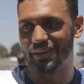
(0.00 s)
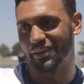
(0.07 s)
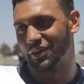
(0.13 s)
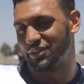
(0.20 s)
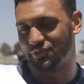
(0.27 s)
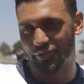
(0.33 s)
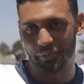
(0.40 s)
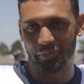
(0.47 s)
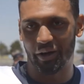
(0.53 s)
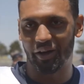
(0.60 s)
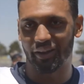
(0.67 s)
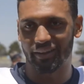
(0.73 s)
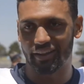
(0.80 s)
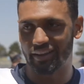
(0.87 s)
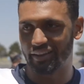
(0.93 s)
You know, it's
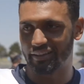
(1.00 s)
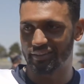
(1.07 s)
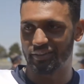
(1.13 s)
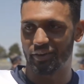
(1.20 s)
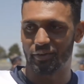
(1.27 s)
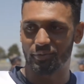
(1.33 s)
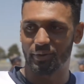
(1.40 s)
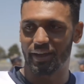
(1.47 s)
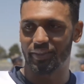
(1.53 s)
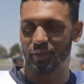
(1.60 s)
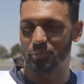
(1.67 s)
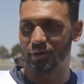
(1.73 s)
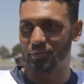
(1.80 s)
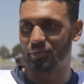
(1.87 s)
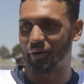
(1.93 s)
football, and then, you know, we had
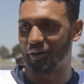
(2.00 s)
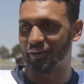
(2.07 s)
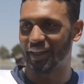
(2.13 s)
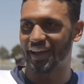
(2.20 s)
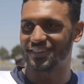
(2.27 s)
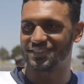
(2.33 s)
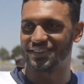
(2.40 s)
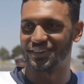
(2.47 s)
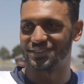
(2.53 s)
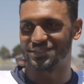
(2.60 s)
that big brawl last year.